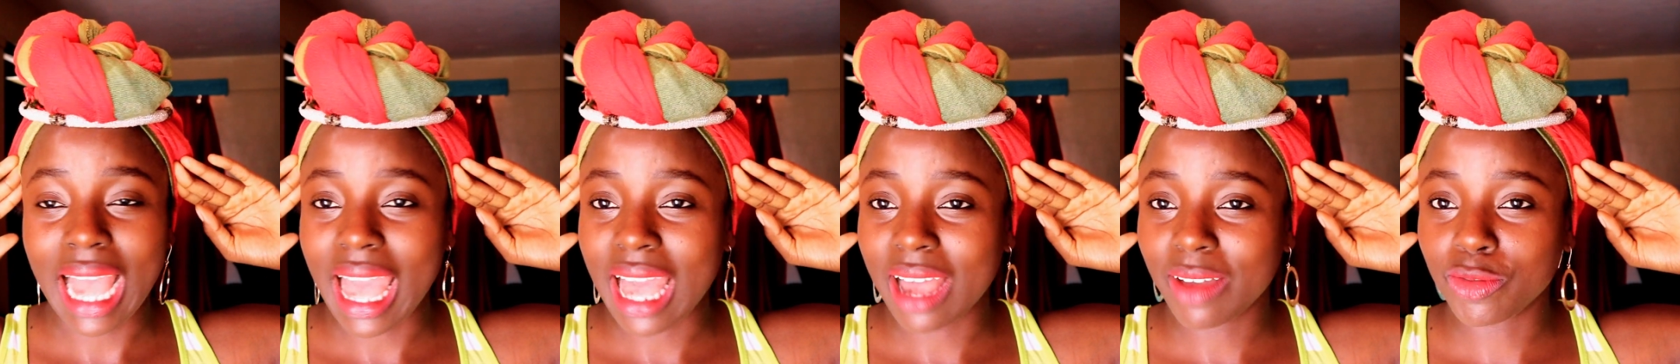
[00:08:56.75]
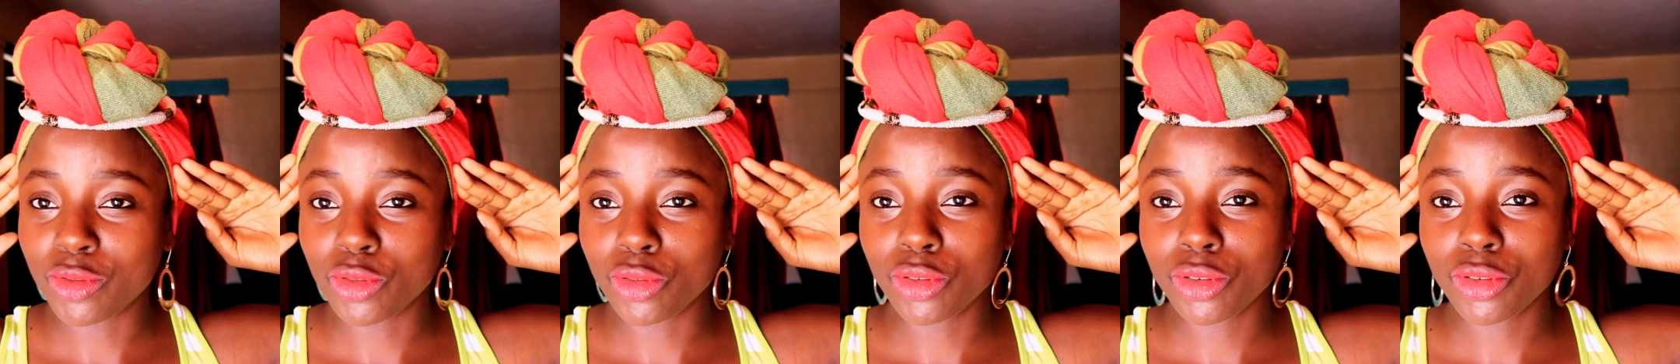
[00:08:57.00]
I
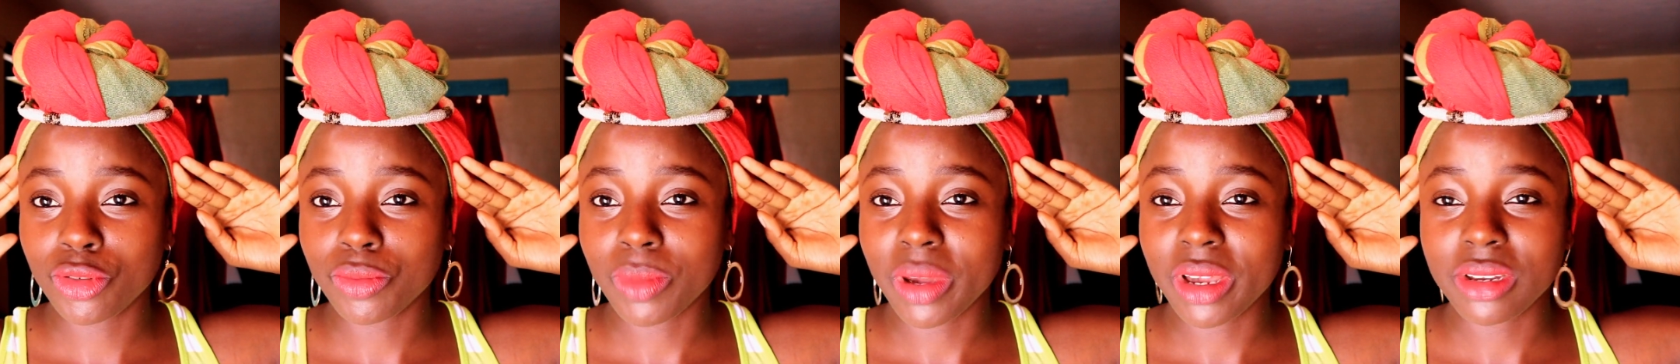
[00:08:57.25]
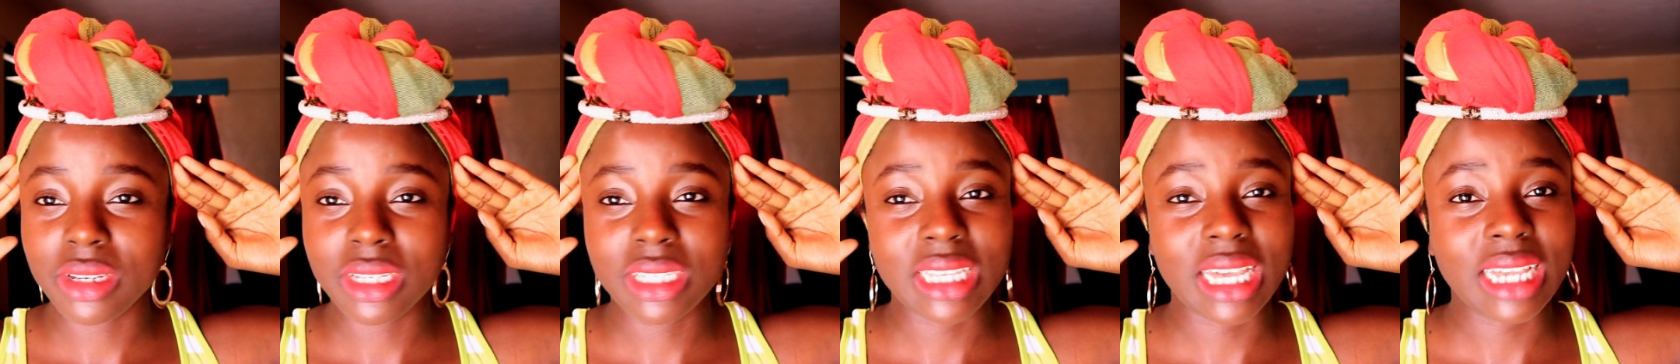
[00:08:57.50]
have to go do my
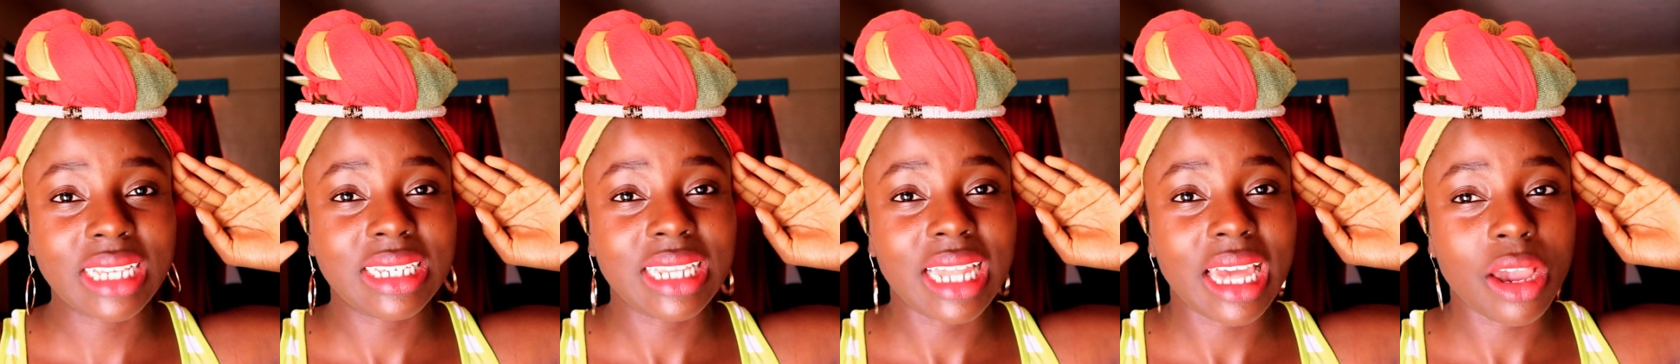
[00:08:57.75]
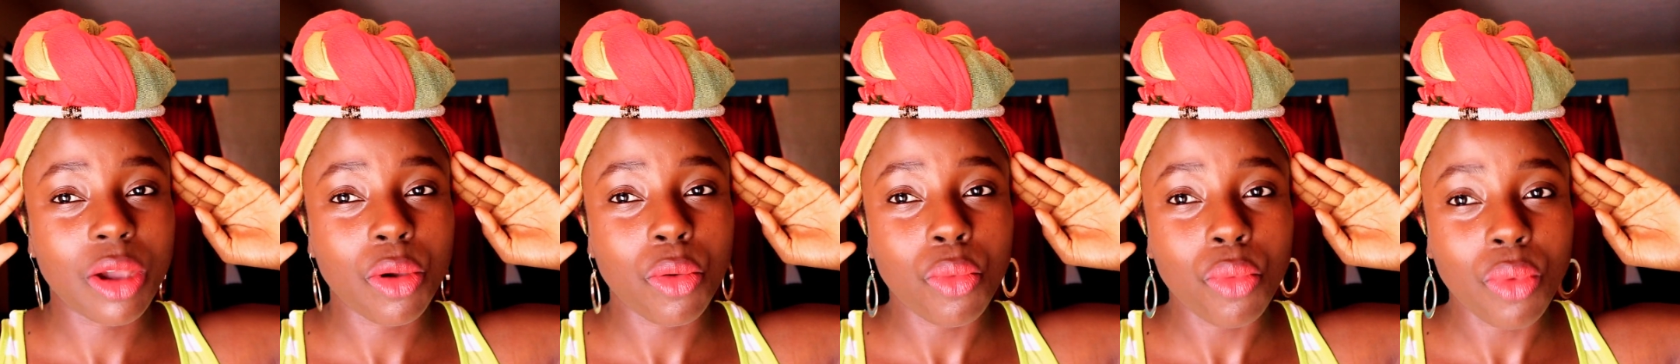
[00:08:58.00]
research.
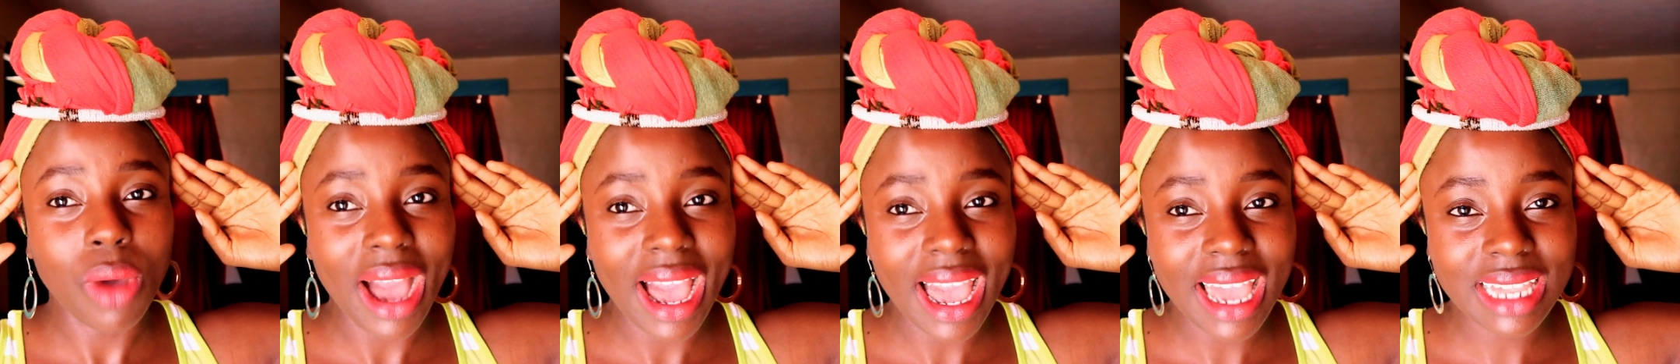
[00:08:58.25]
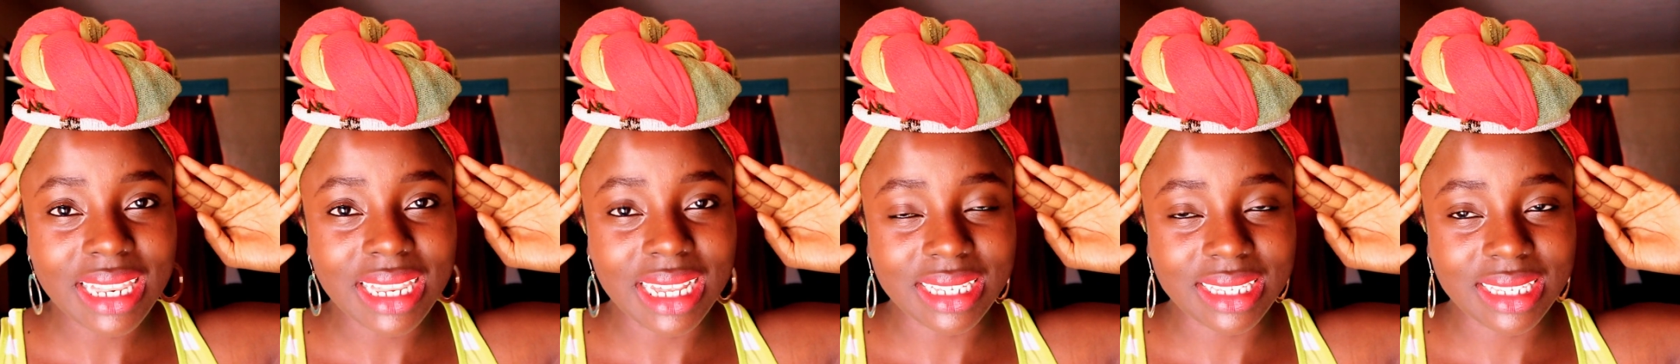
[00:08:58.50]
Like,
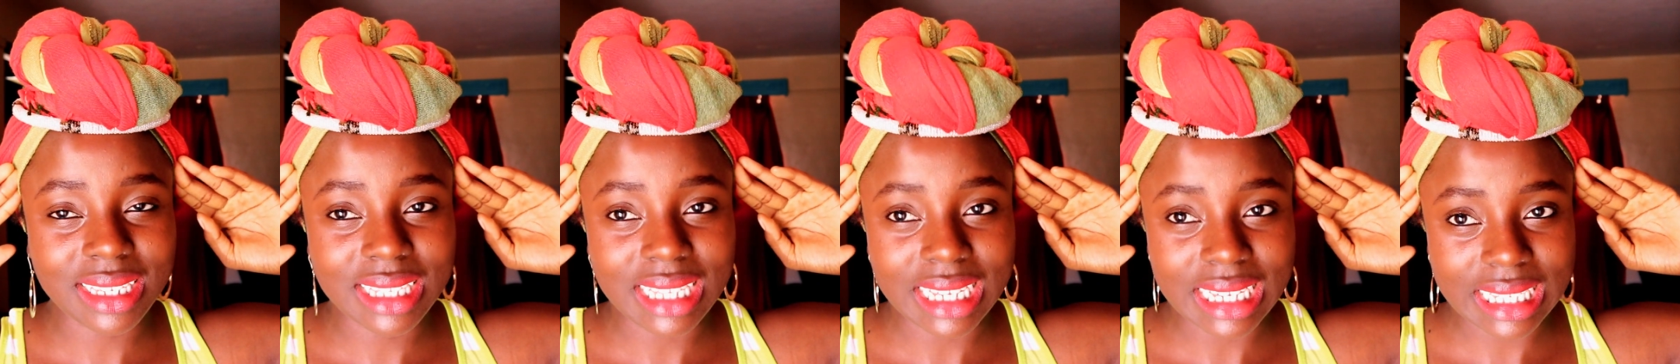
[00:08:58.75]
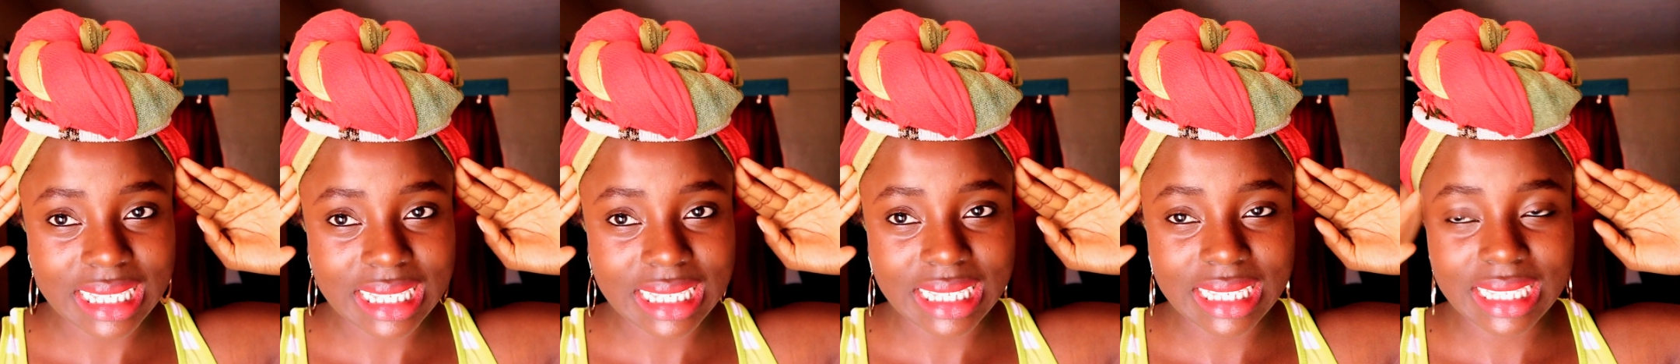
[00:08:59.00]
why does this
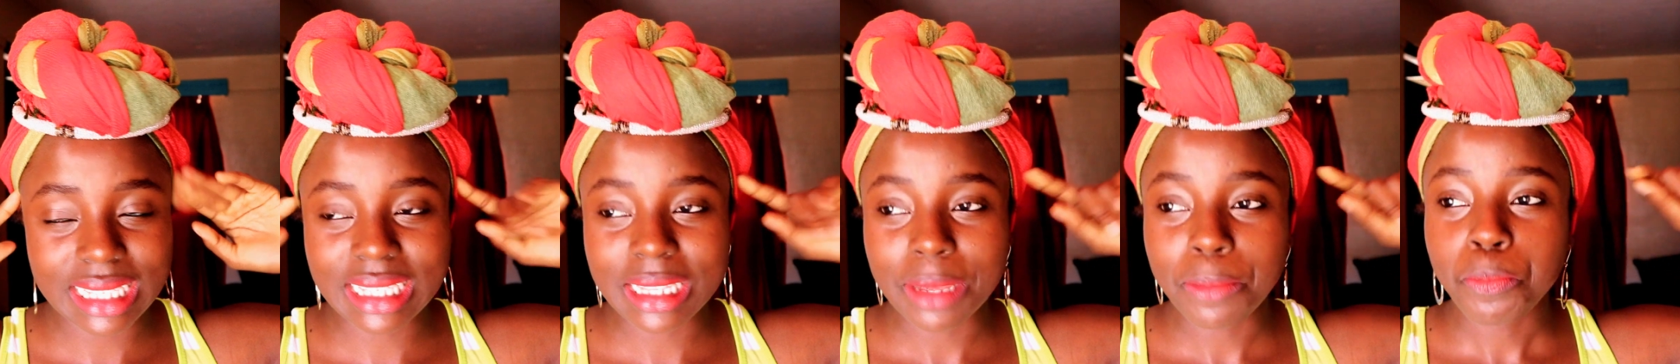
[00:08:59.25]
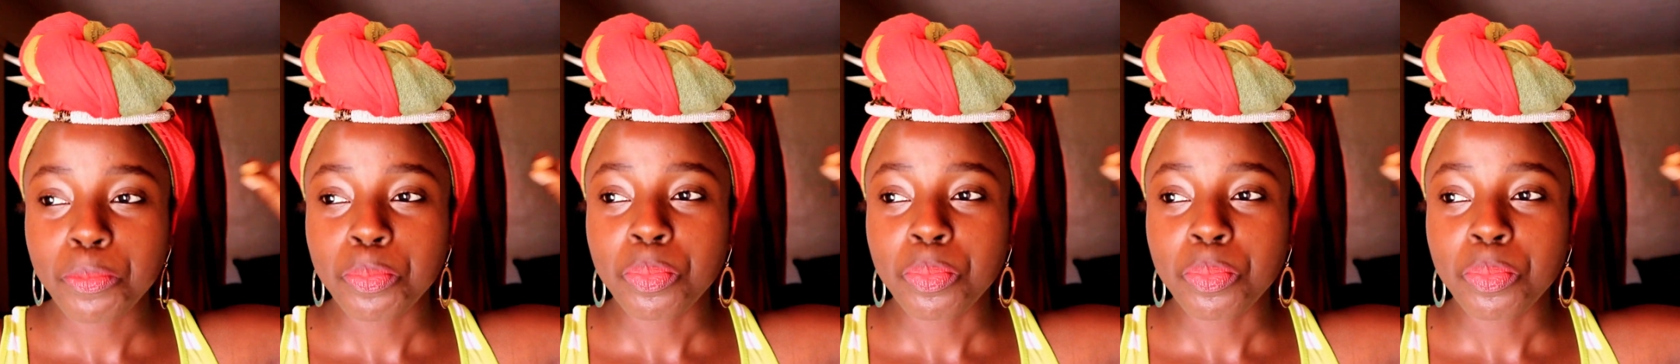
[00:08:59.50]
exist?